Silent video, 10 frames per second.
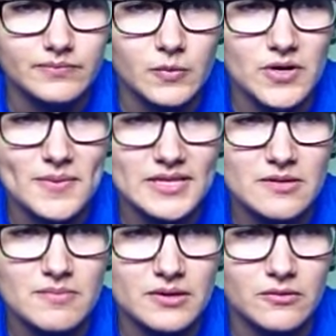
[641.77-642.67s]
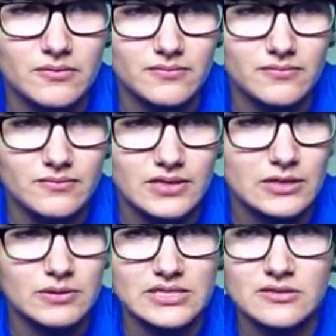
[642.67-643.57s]
What about the middle? Like,
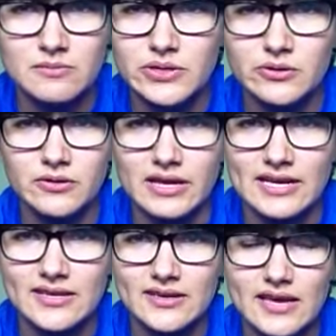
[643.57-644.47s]
what's the middle like?